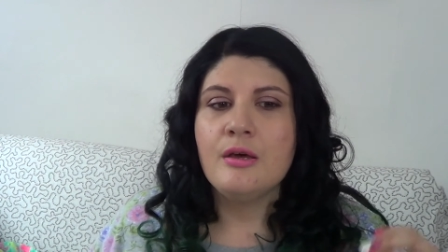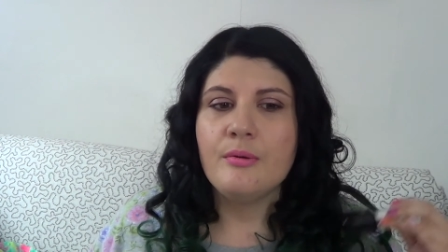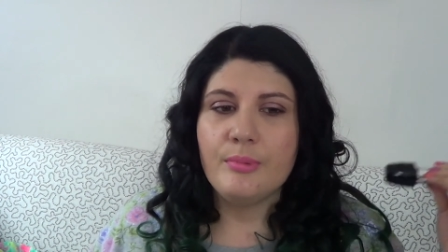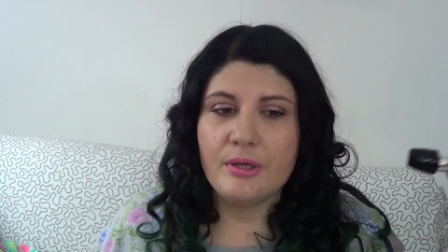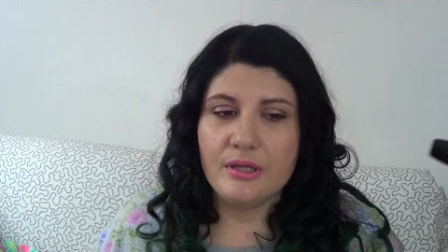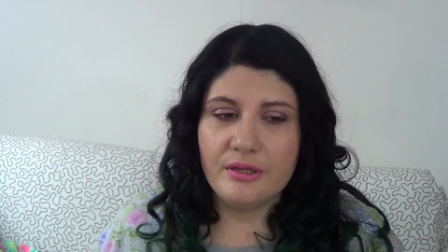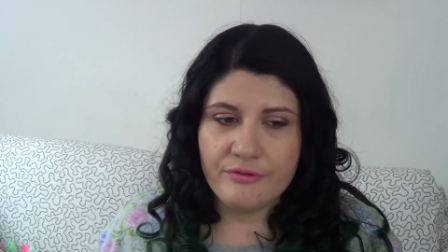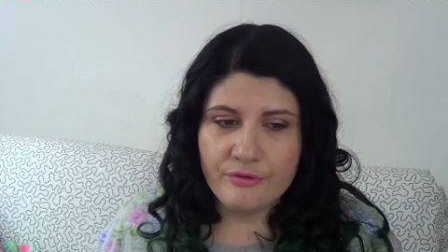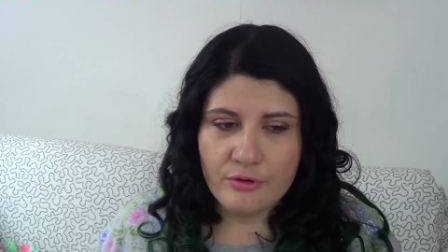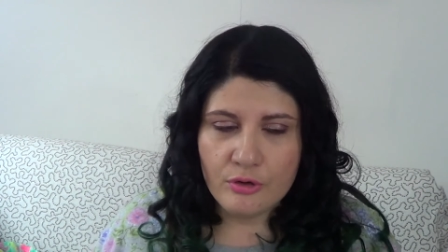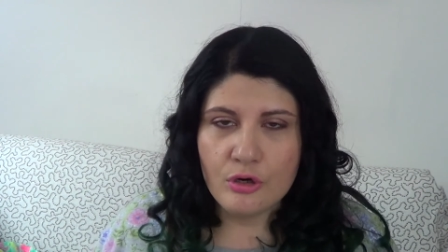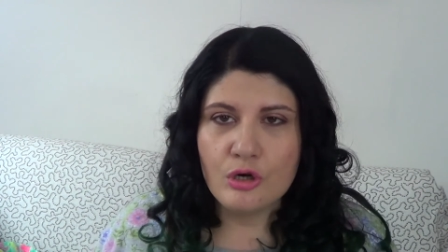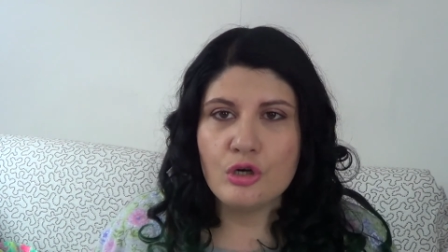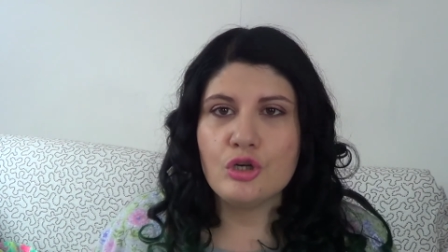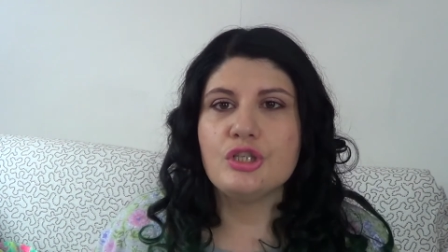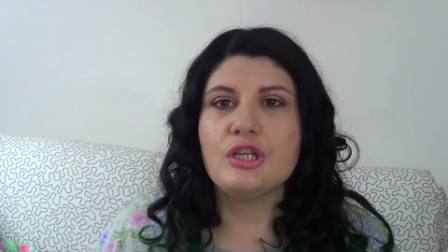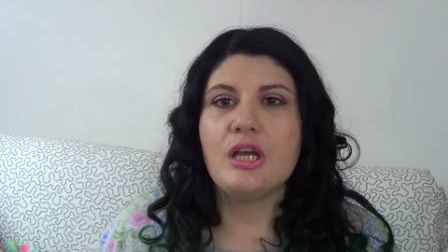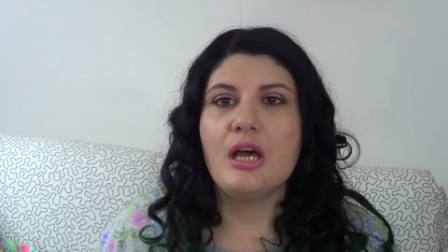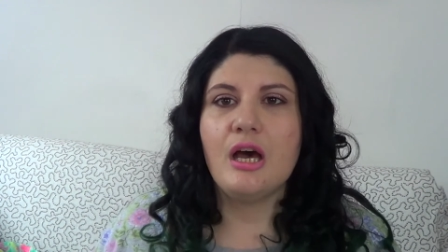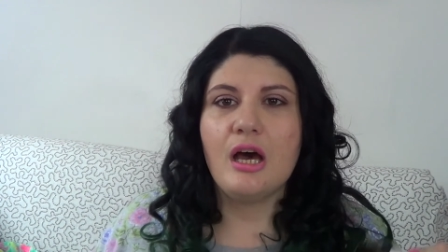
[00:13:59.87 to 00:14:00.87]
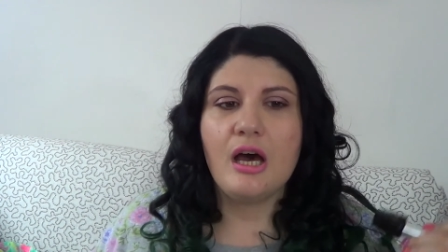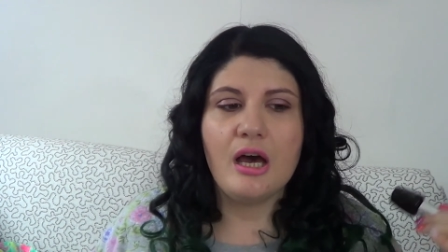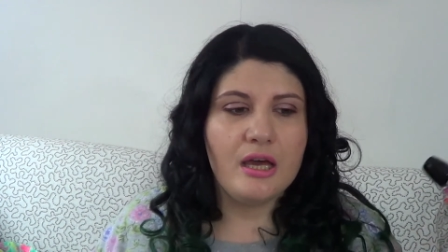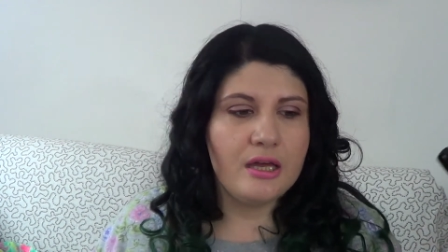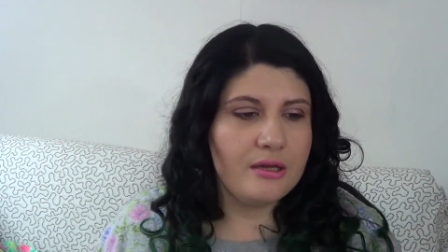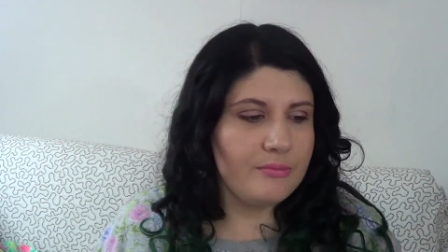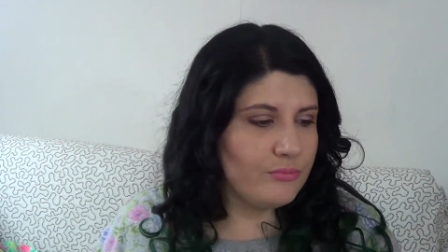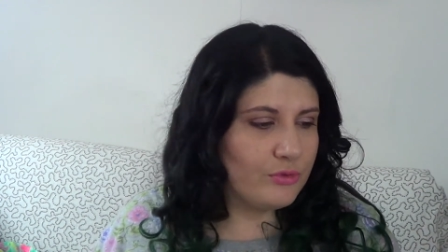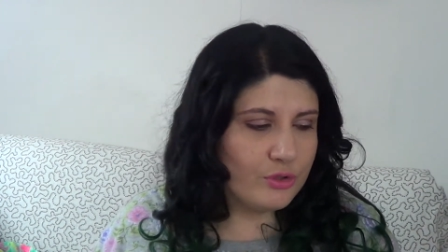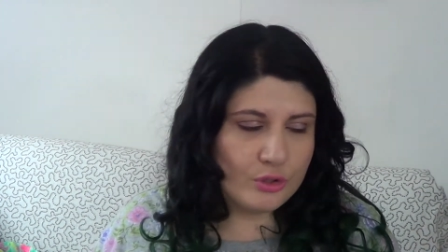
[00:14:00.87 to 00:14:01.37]
But of course,
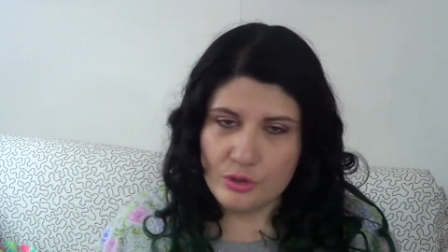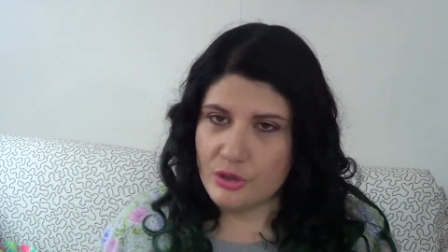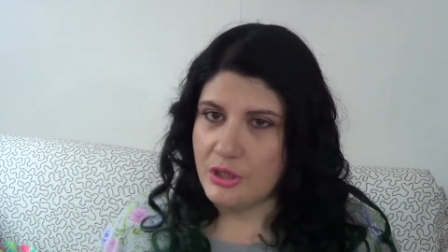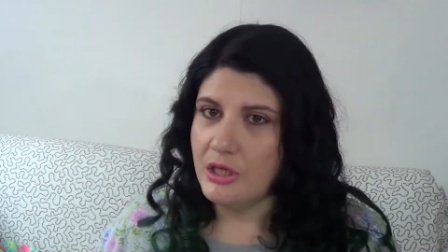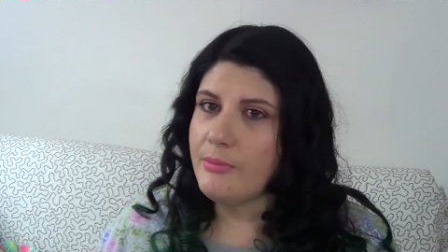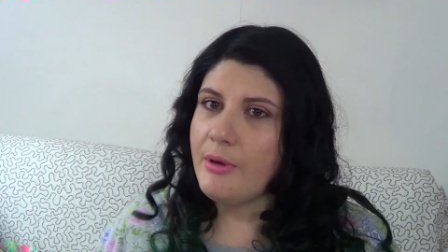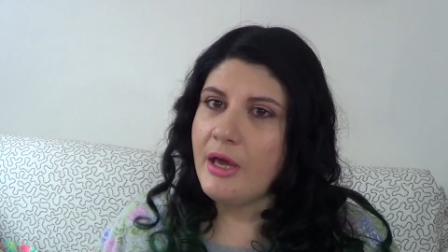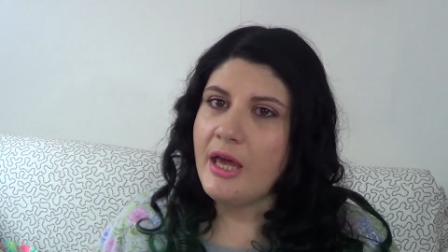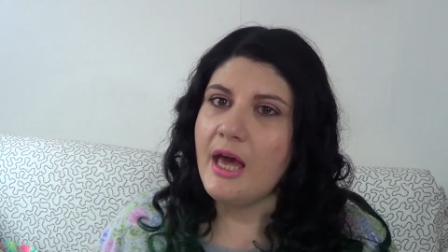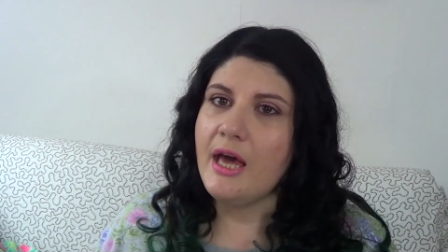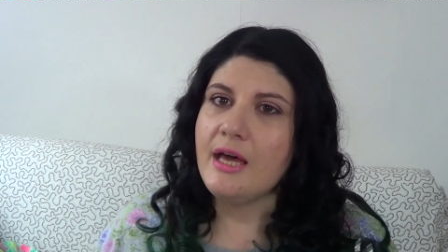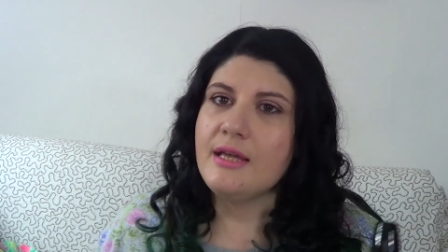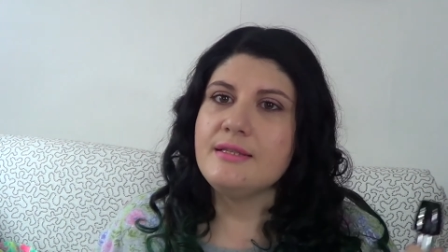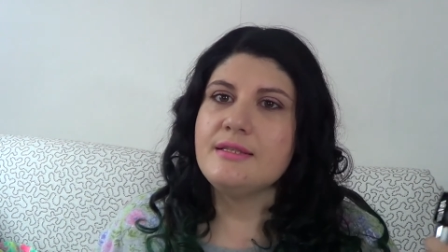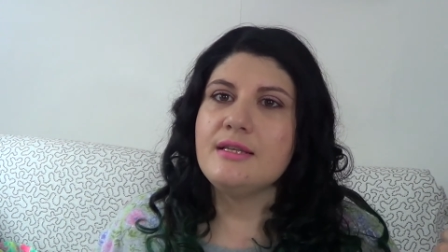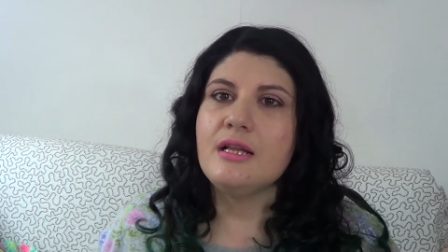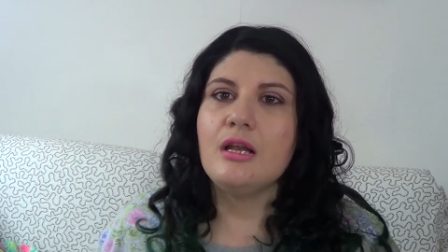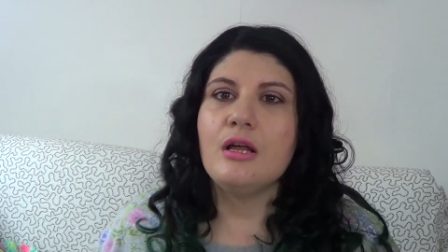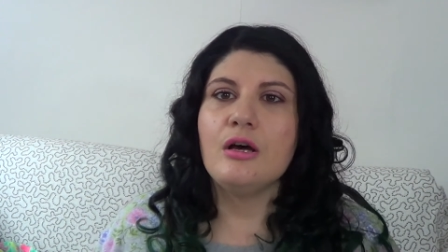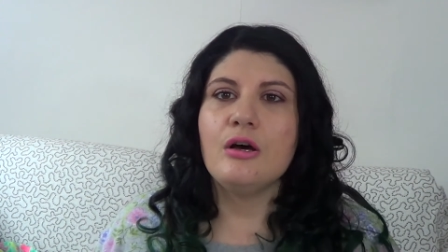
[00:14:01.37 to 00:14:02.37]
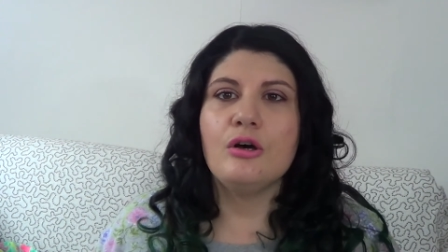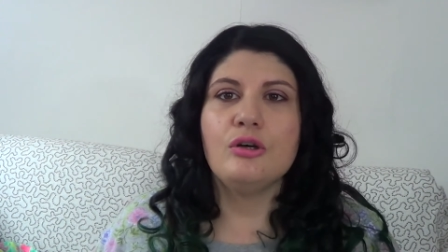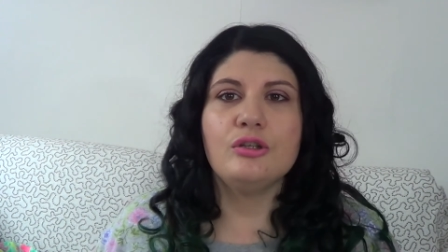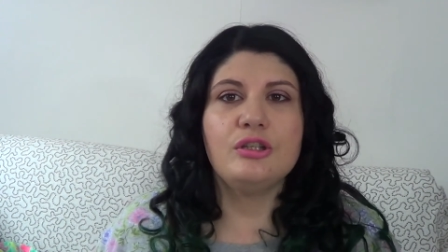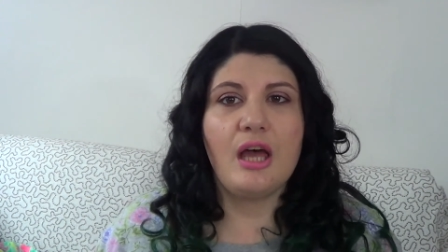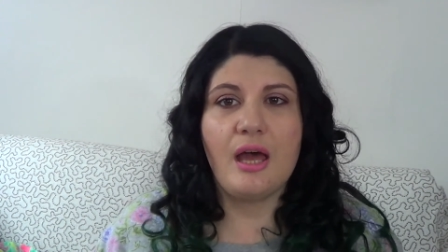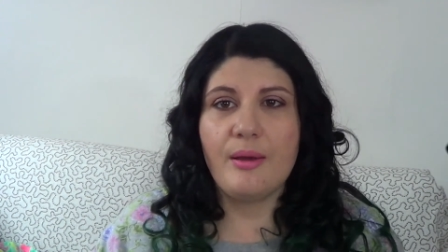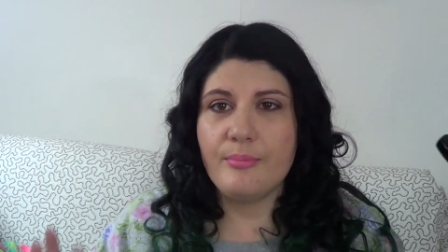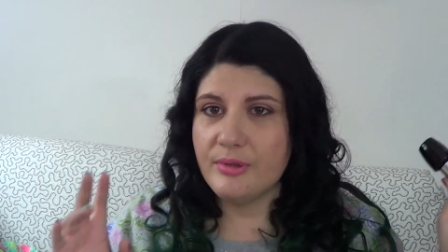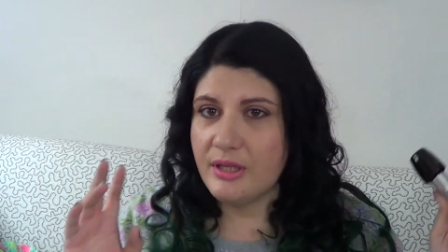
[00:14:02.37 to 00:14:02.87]
I'm using my hands a lot,
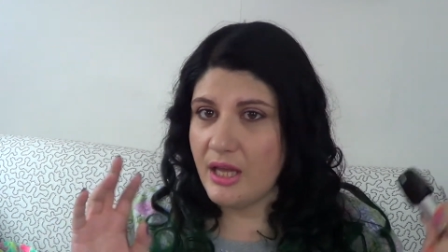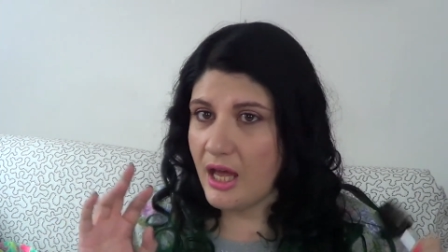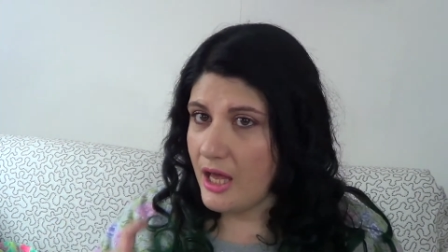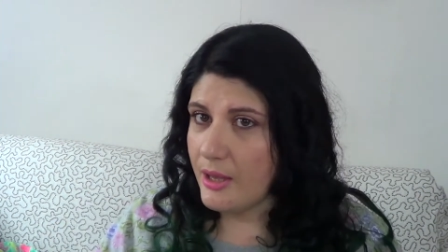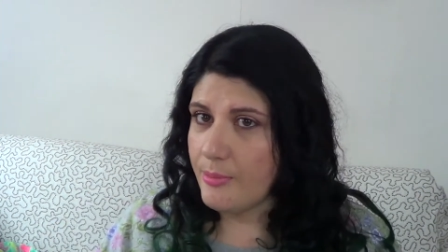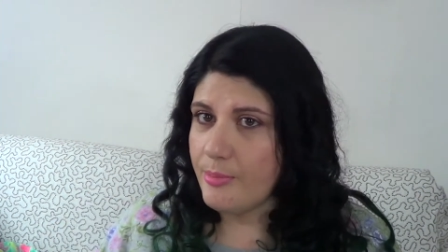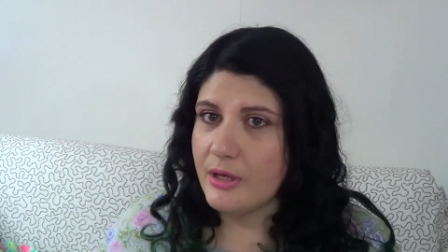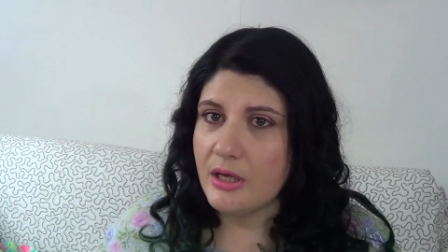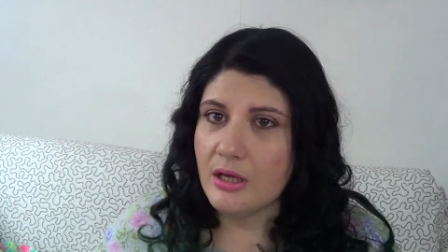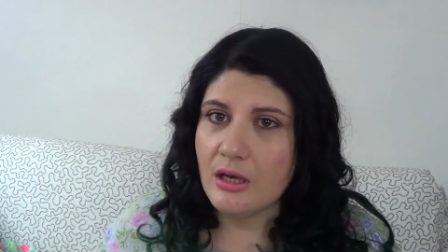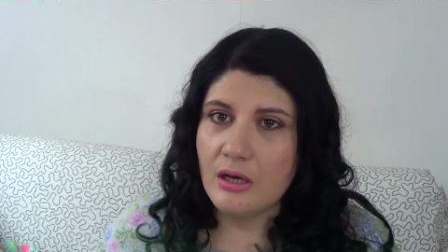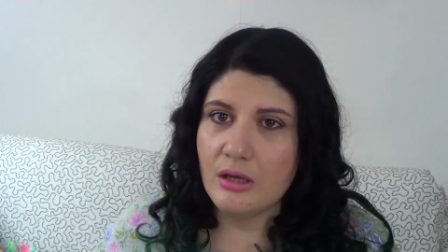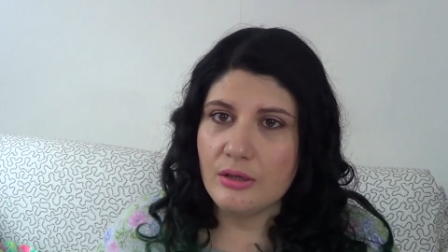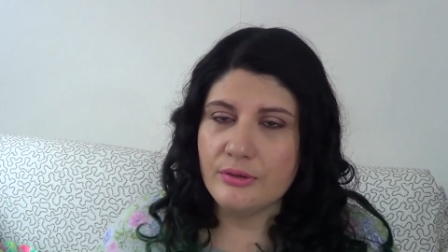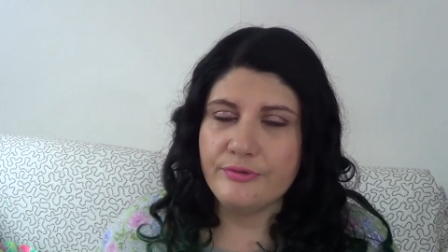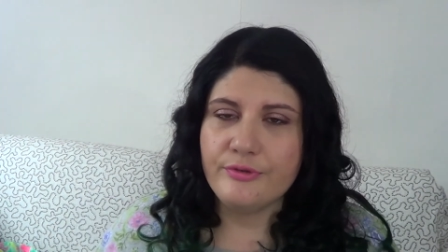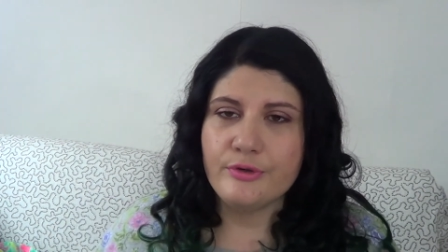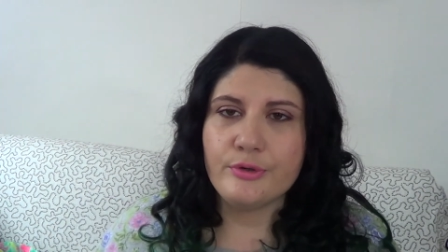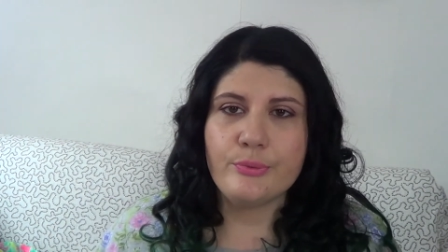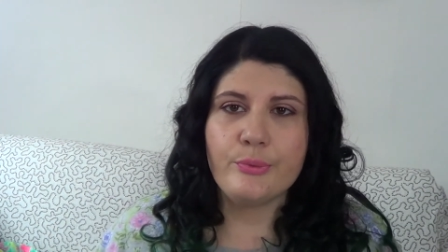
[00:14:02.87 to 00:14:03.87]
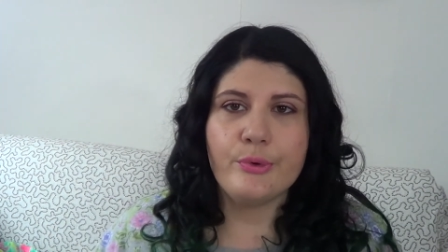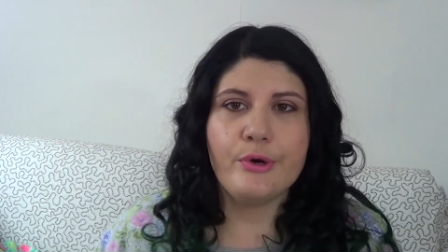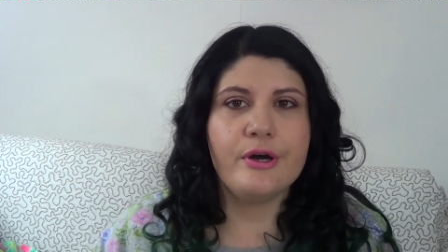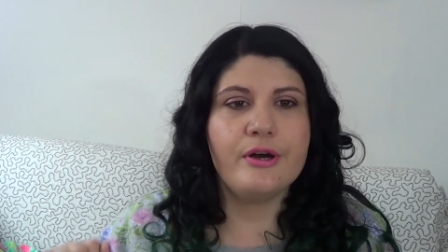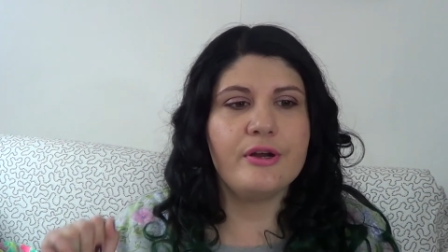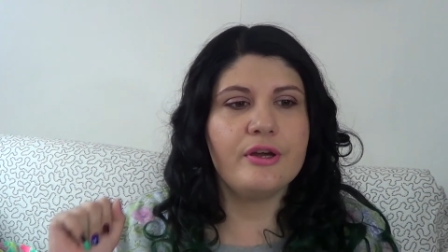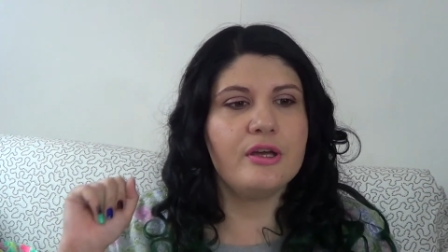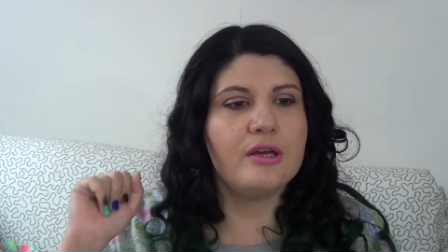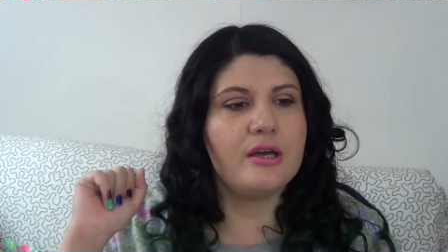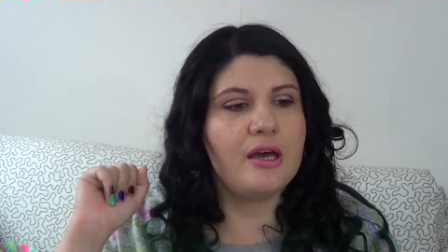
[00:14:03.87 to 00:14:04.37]
I'm typing a lot for work,